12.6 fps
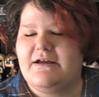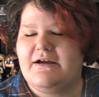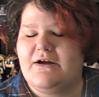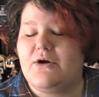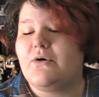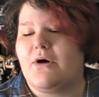
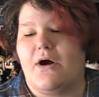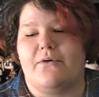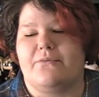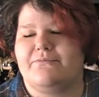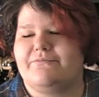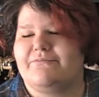who
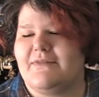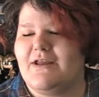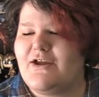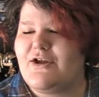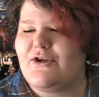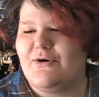
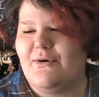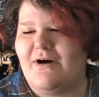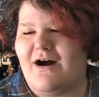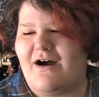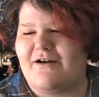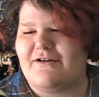
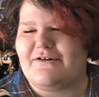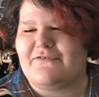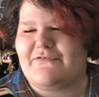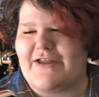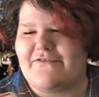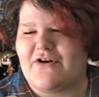are your
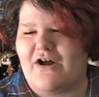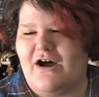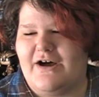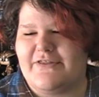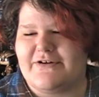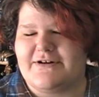favorite
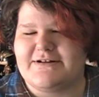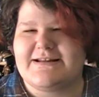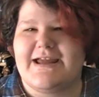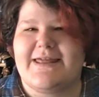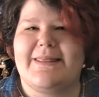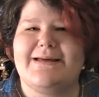authors?
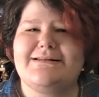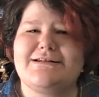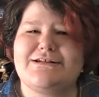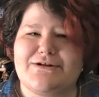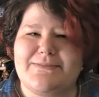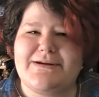That's
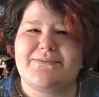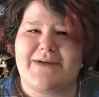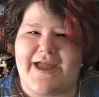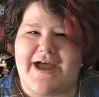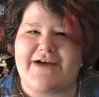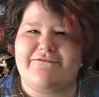assuming we
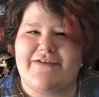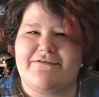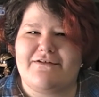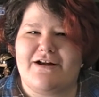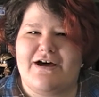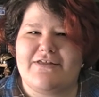have
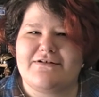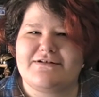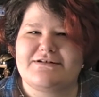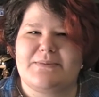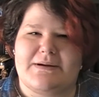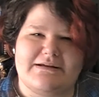favorite
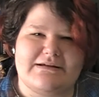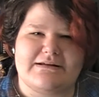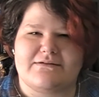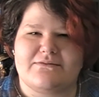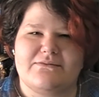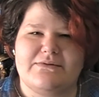authors, but, you
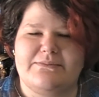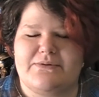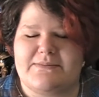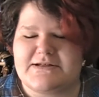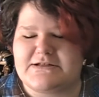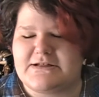know, we
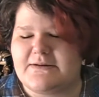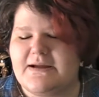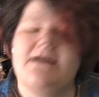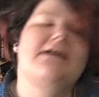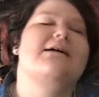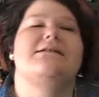pretty much do.
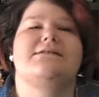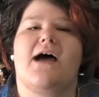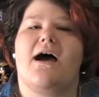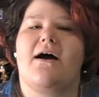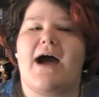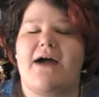So,
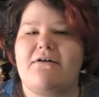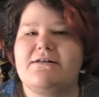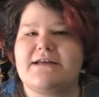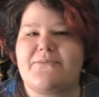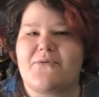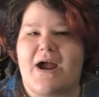I
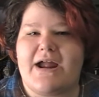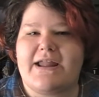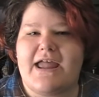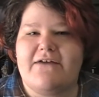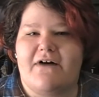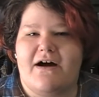wrote down Brian
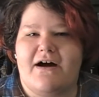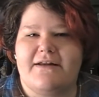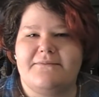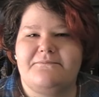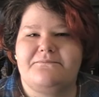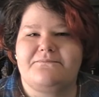K.
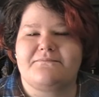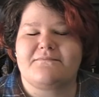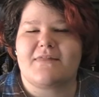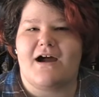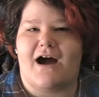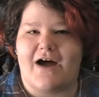Vaughan.
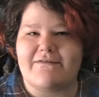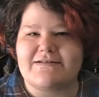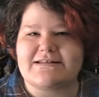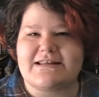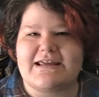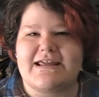
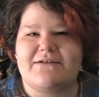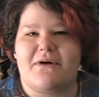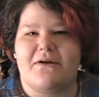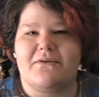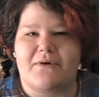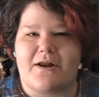Obviously, he
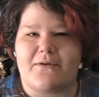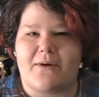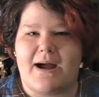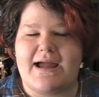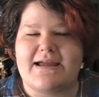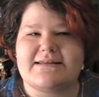wrote The
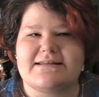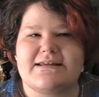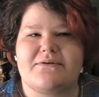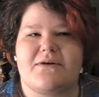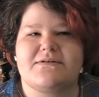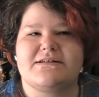Runaways,
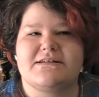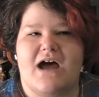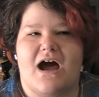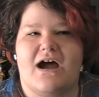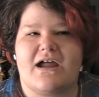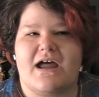he wrote
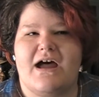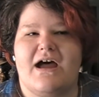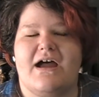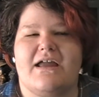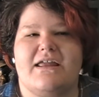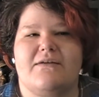
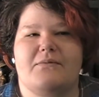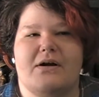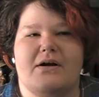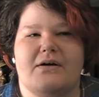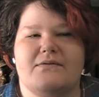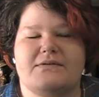Saga, he
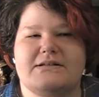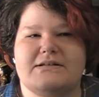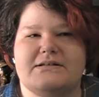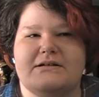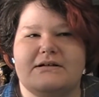wrote,